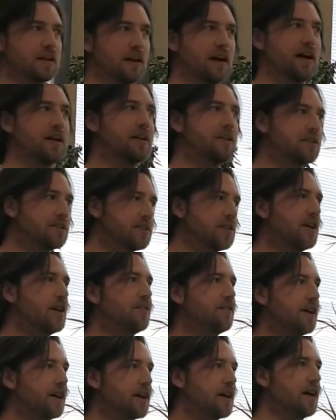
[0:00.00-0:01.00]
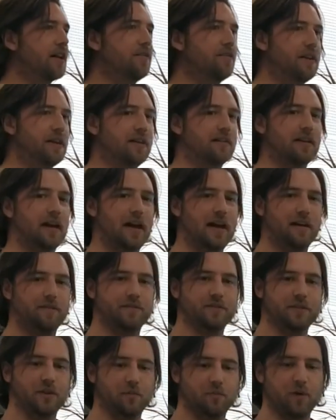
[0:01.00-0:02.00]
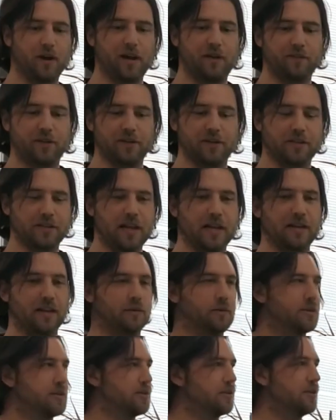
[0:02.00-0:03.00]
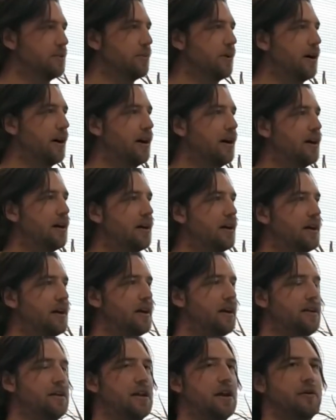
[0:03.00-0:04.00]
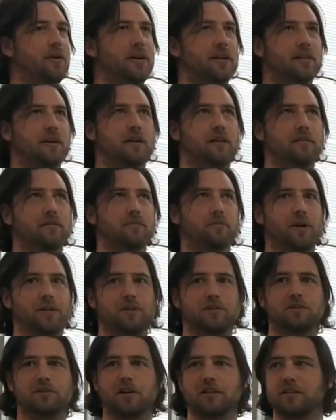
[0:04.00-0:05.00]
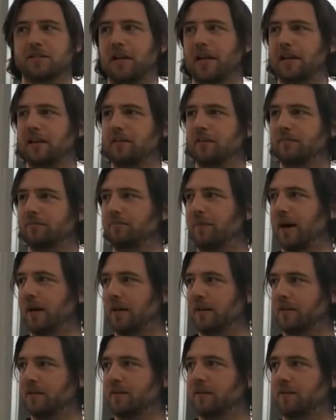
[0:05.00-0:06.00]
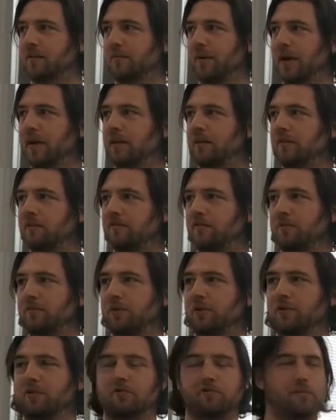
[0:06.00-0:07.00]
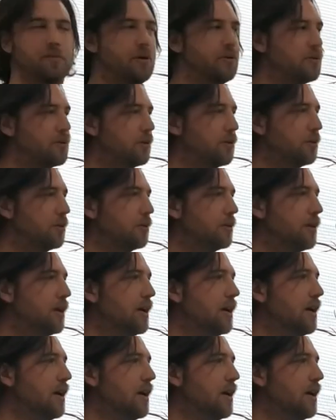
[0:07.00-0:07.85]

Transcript: client and server kind of need to have some way of understanding what's on the wire and knowing that when you translate back into the domain from your remote call,